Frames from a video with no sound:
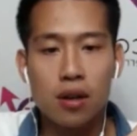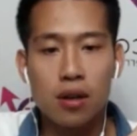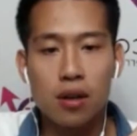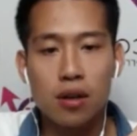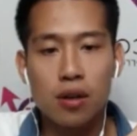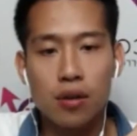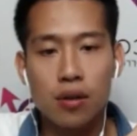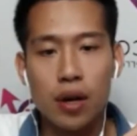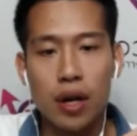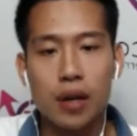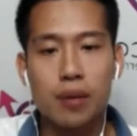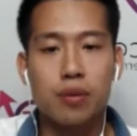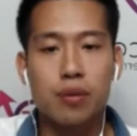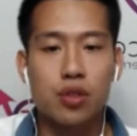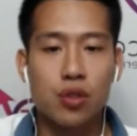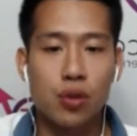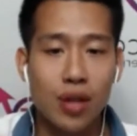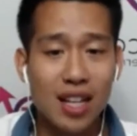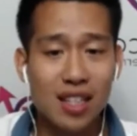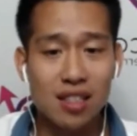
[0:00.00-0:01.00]
right?
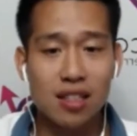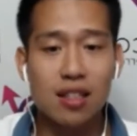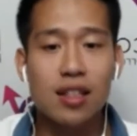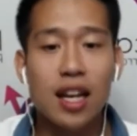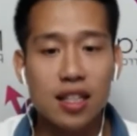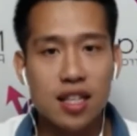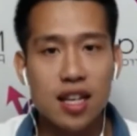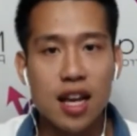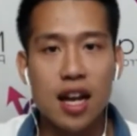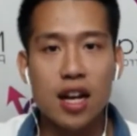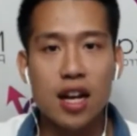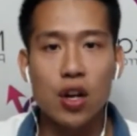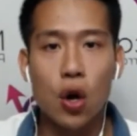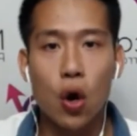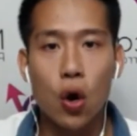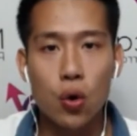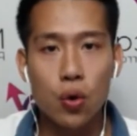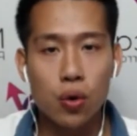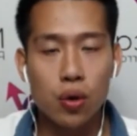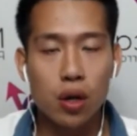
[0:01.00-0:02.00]
So that's the end
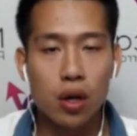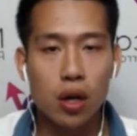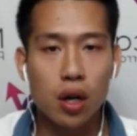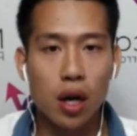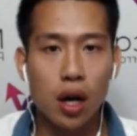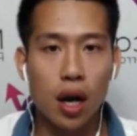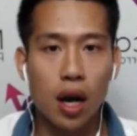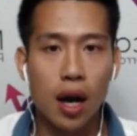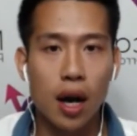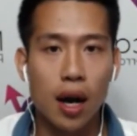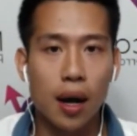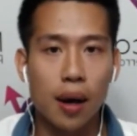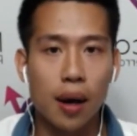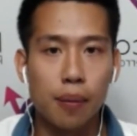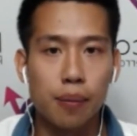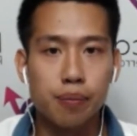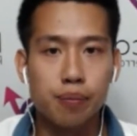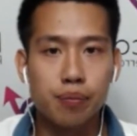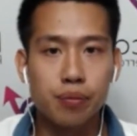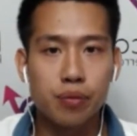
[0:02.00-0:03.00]
goal.
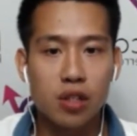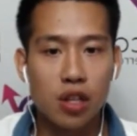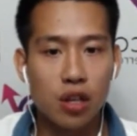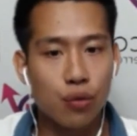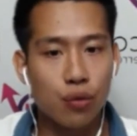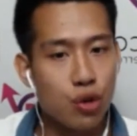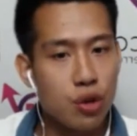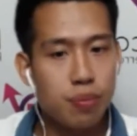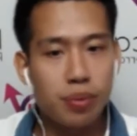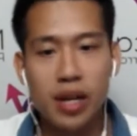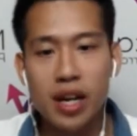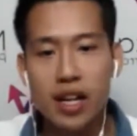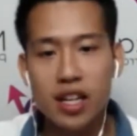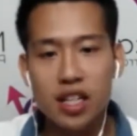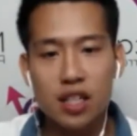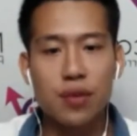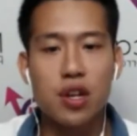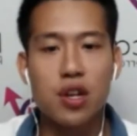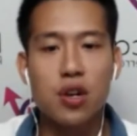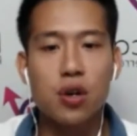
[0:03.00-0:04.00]
Replay this
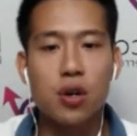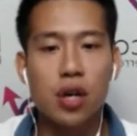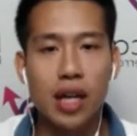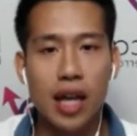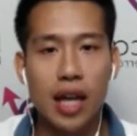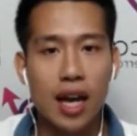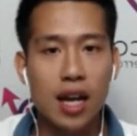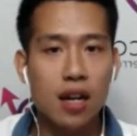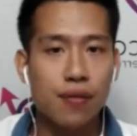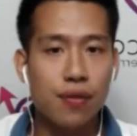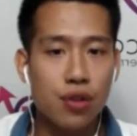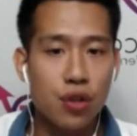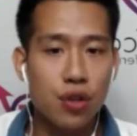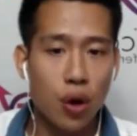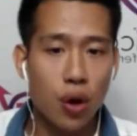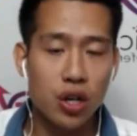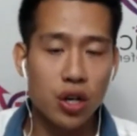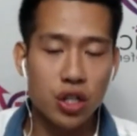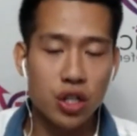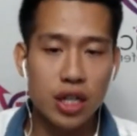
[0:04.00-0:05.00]
video again if you don't
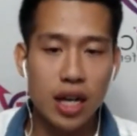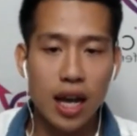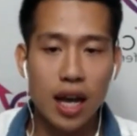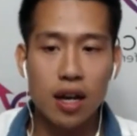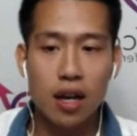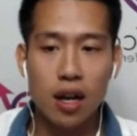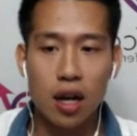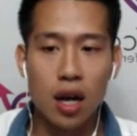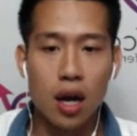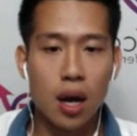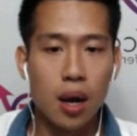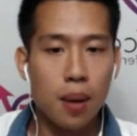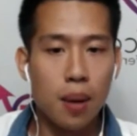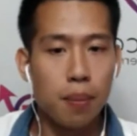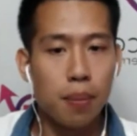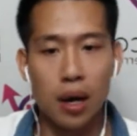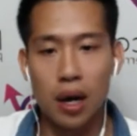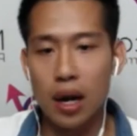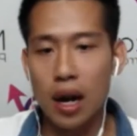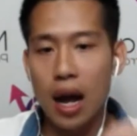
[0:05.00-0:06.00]
understand.
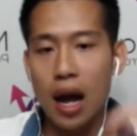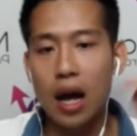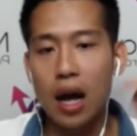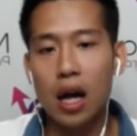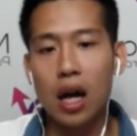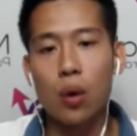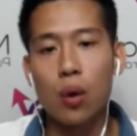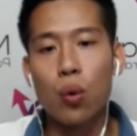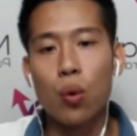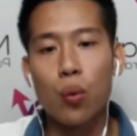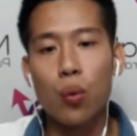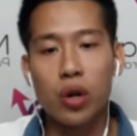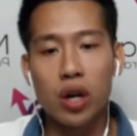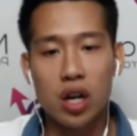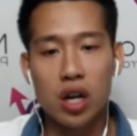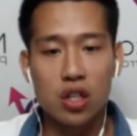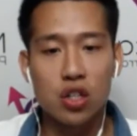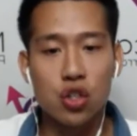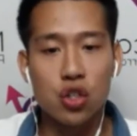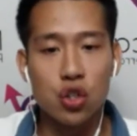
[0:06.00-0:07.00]
But what we're
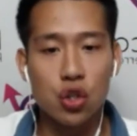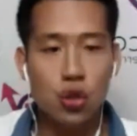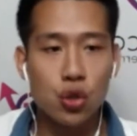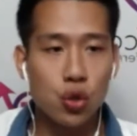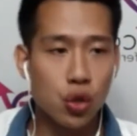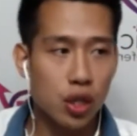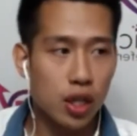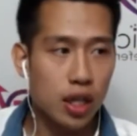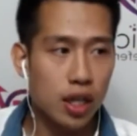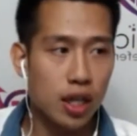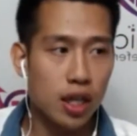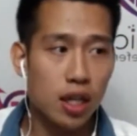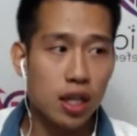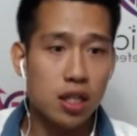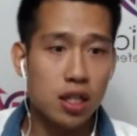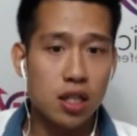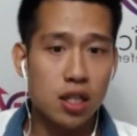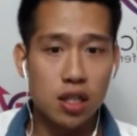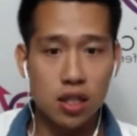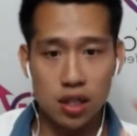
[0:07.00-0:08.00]
going to do
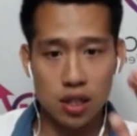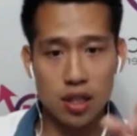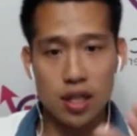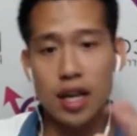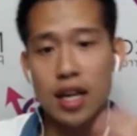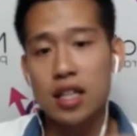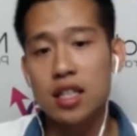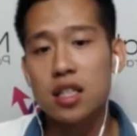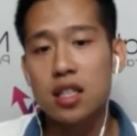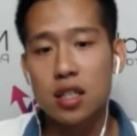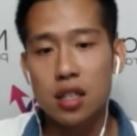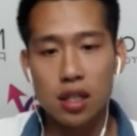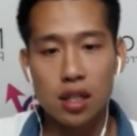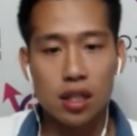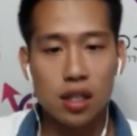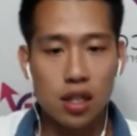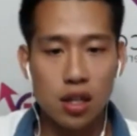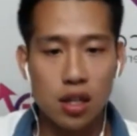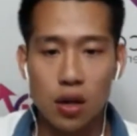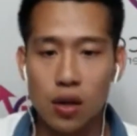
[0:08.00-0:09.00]
is, yes,
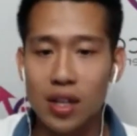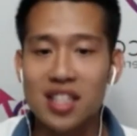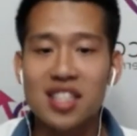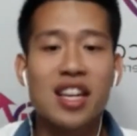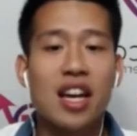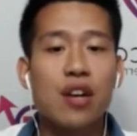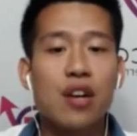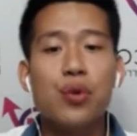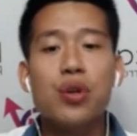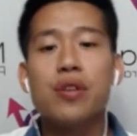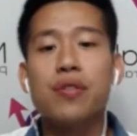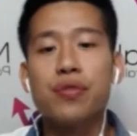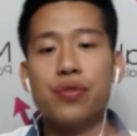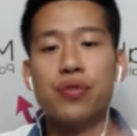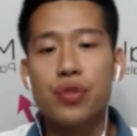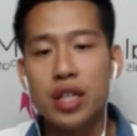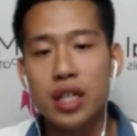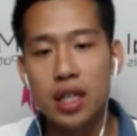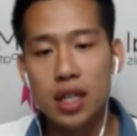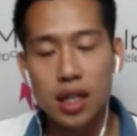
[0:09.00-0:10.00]
let's get rid of
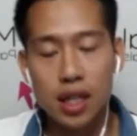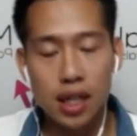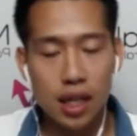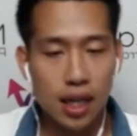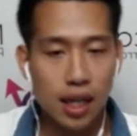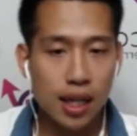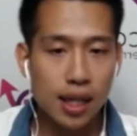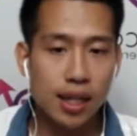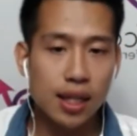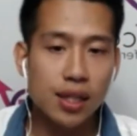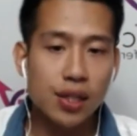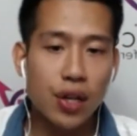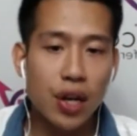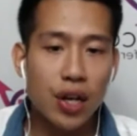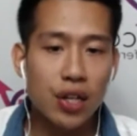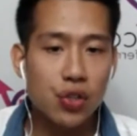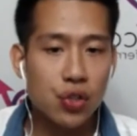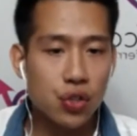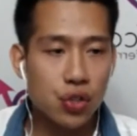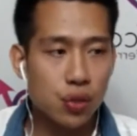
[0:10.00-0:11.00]
free.
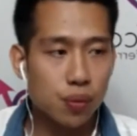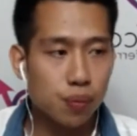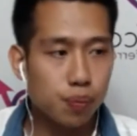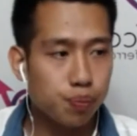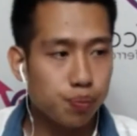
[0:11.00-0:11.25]
Let's